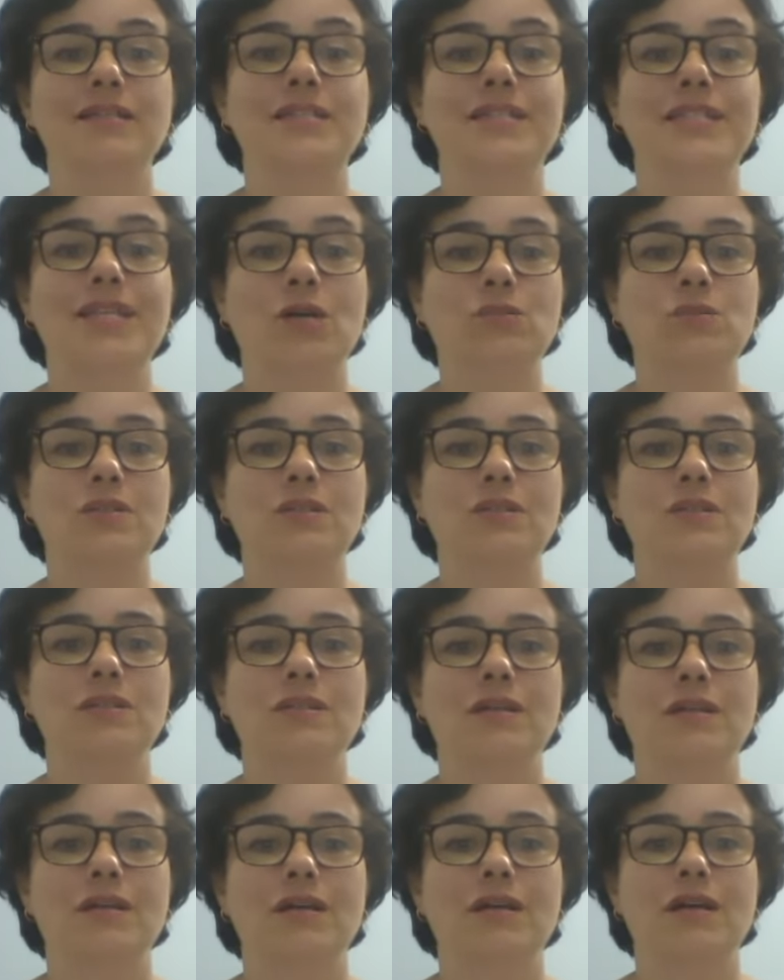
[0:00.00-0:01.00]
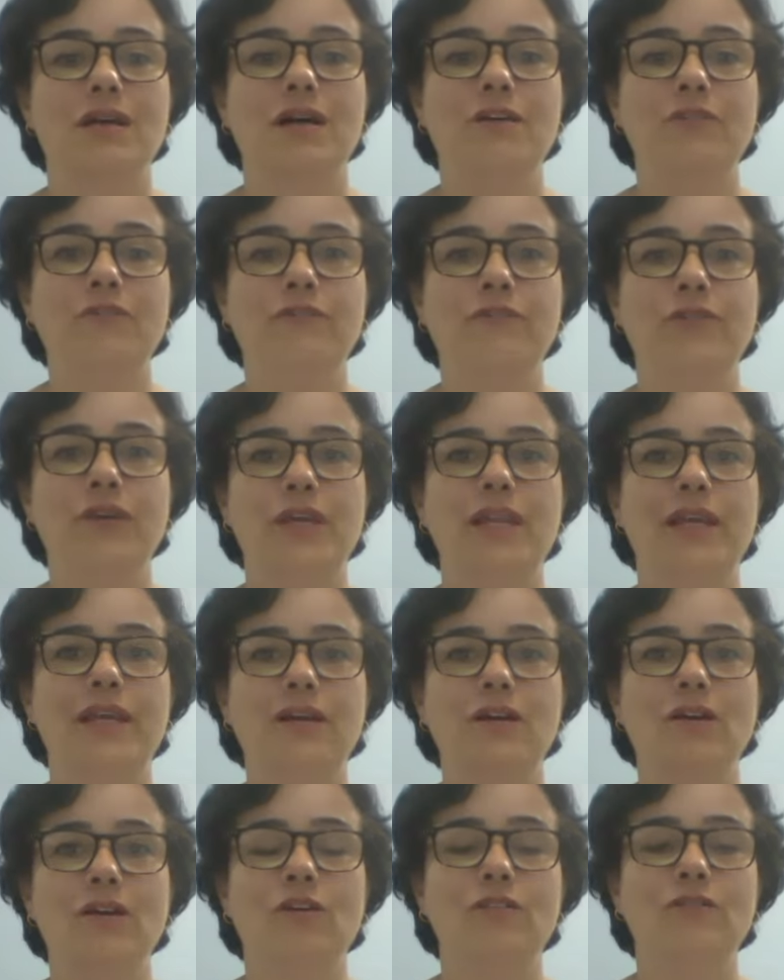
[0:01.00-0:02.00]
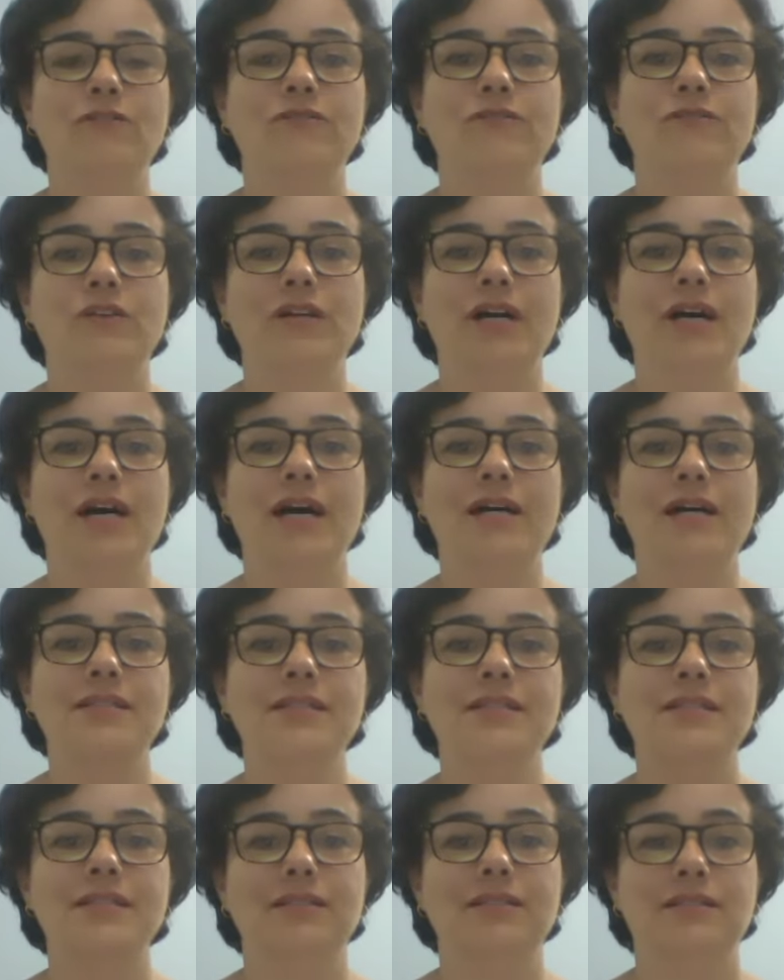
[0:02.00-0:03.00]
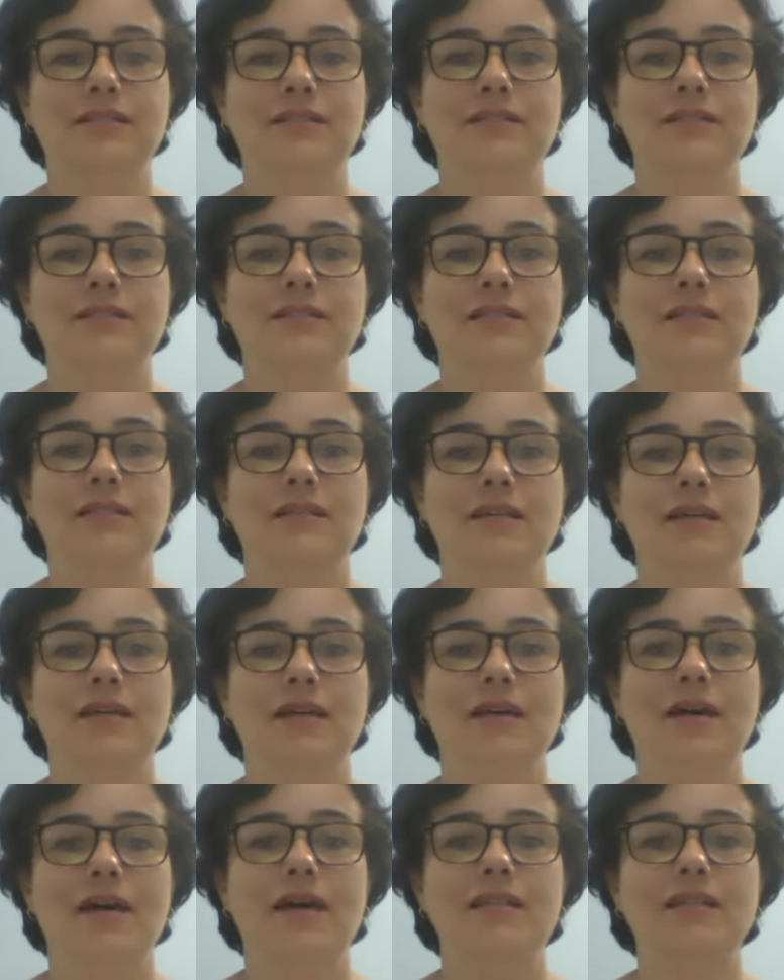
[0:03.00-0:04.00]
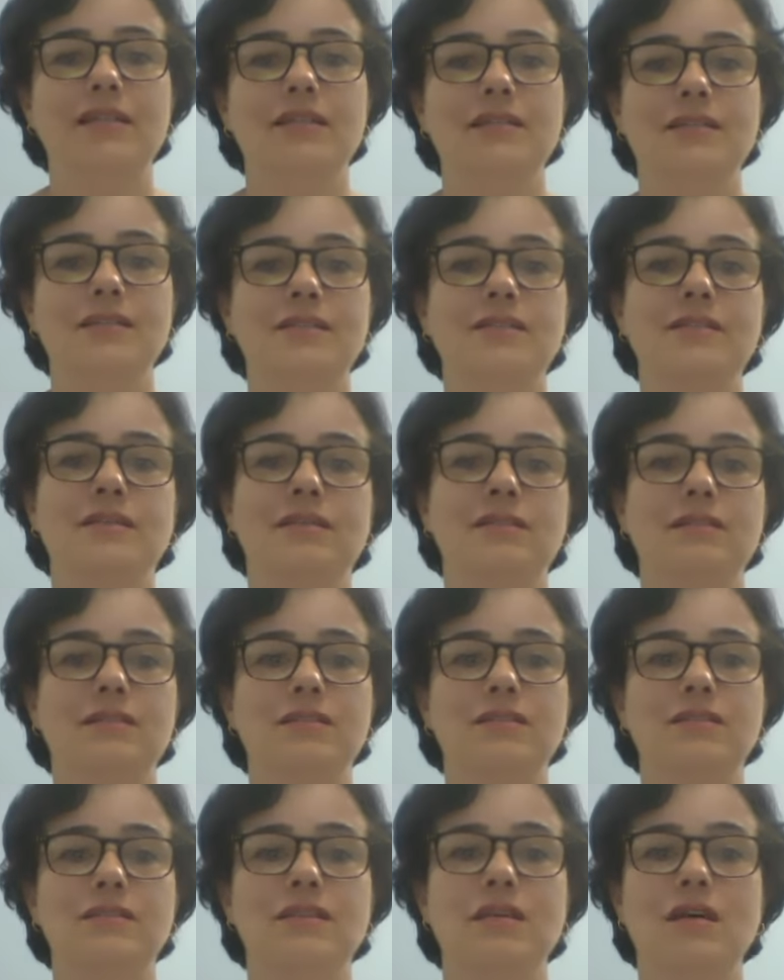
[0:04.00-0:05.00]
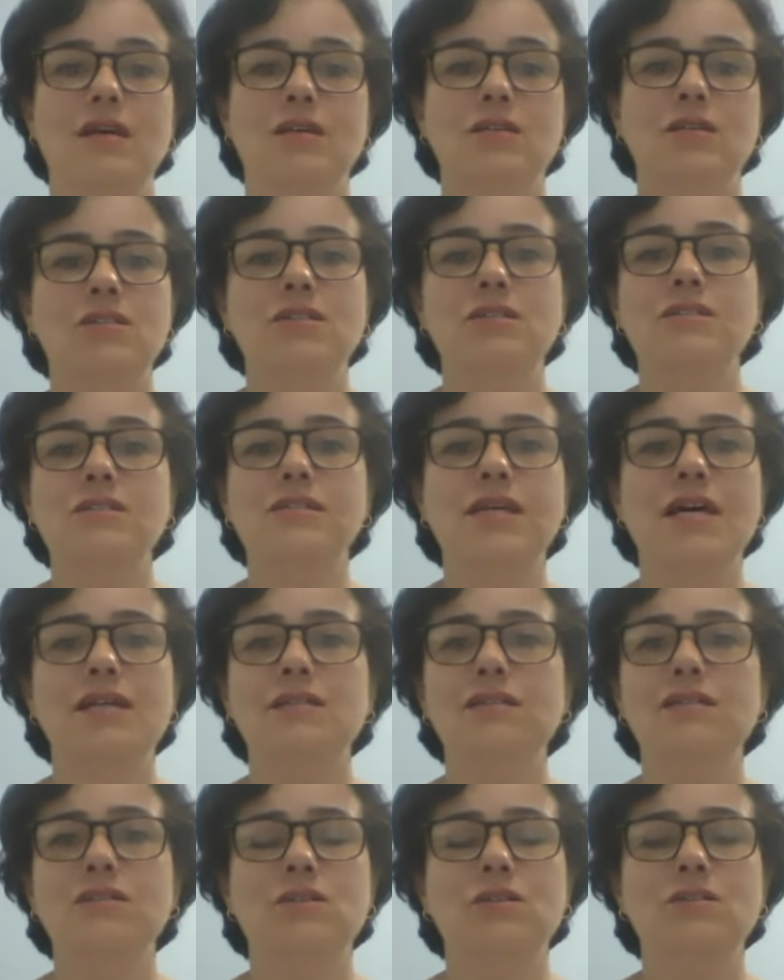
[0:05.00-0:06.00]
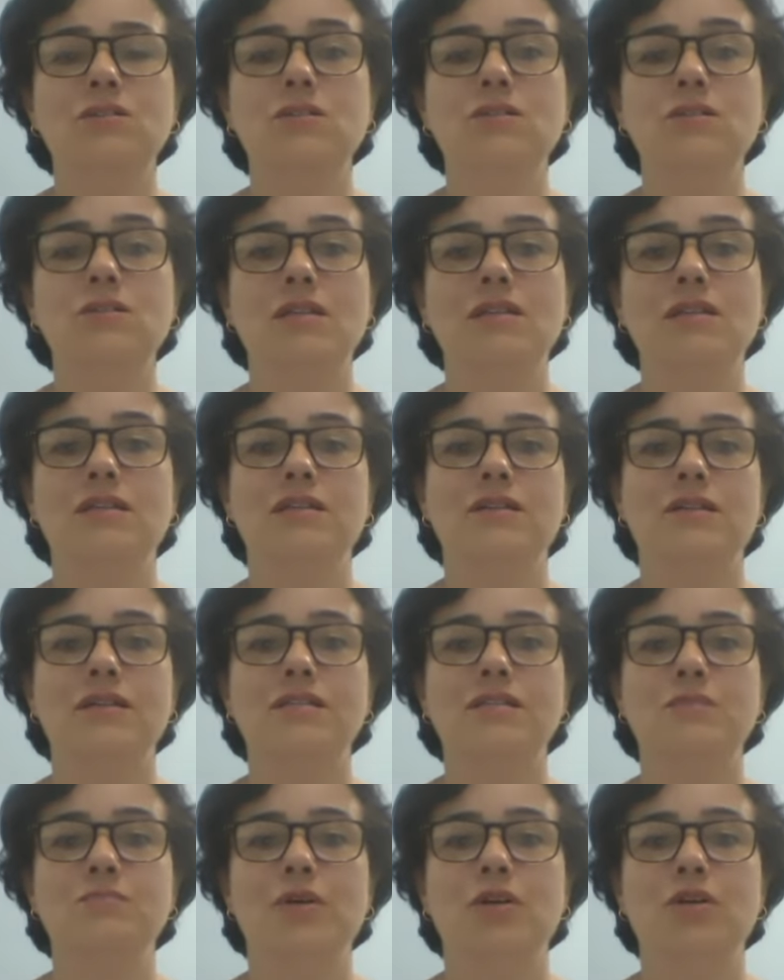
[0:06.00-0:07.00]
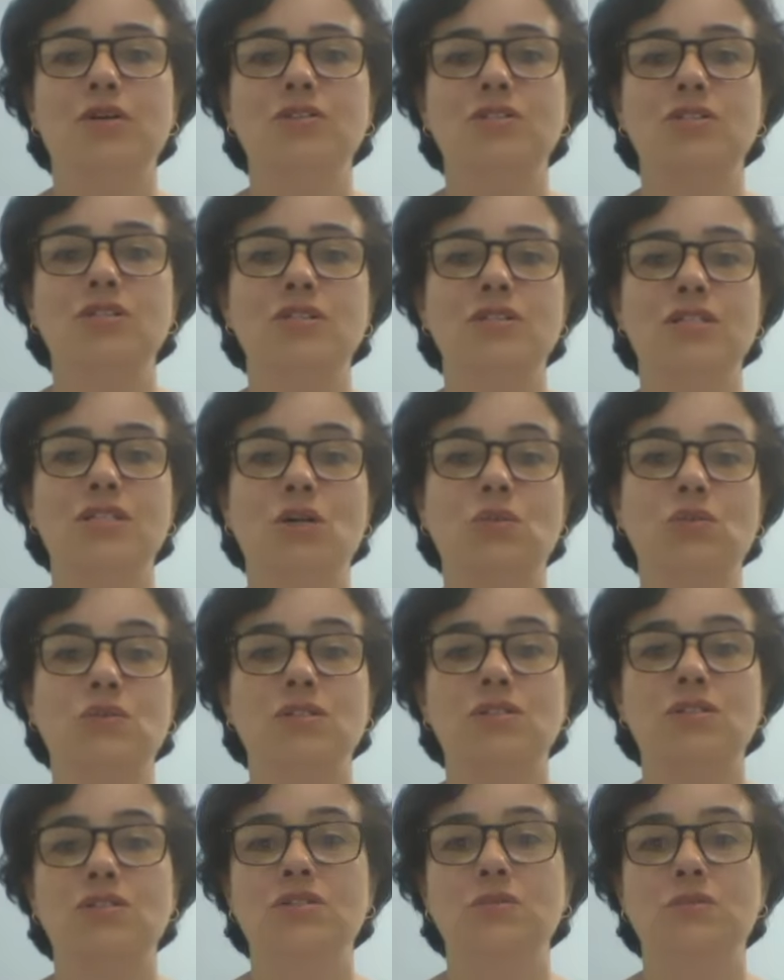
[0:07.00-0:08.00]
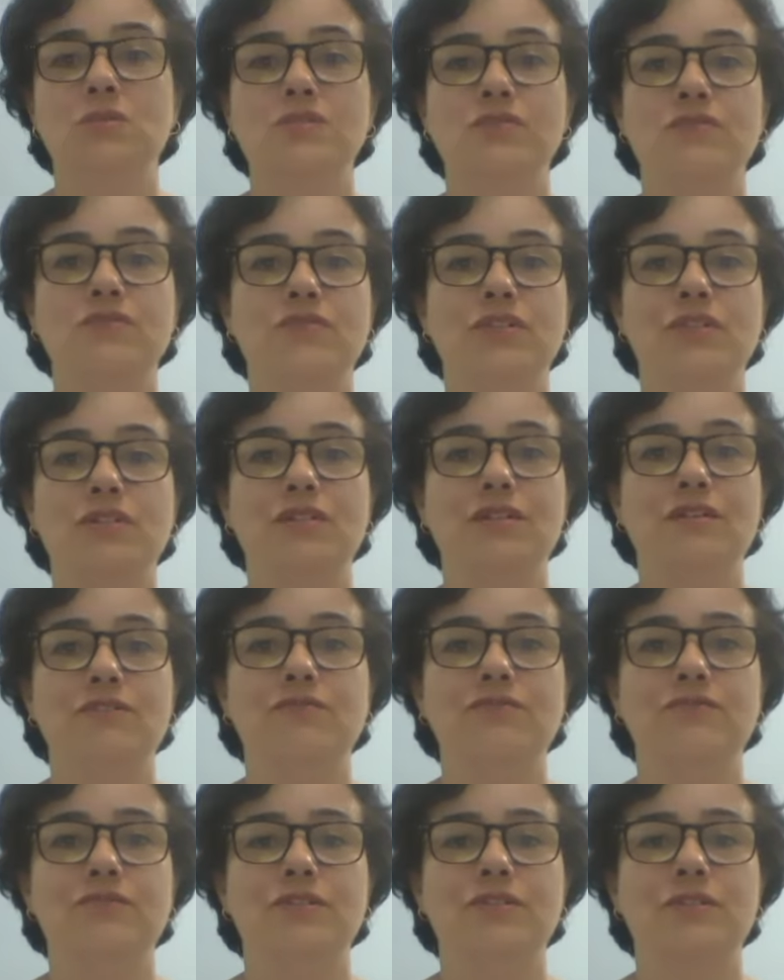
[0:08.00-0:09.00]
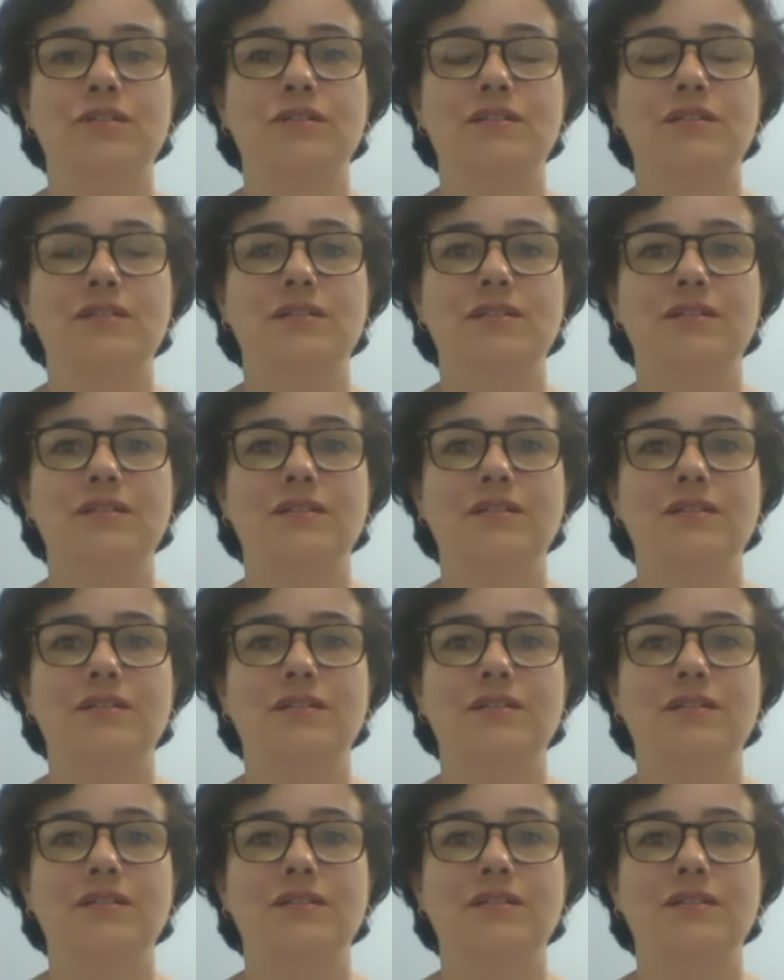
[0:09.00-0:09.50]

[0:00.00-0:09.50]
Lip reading: Doubt, a feeling of uncertainty. And here's a sentence. She decided not to run the race because she doubted she was fit enough for it.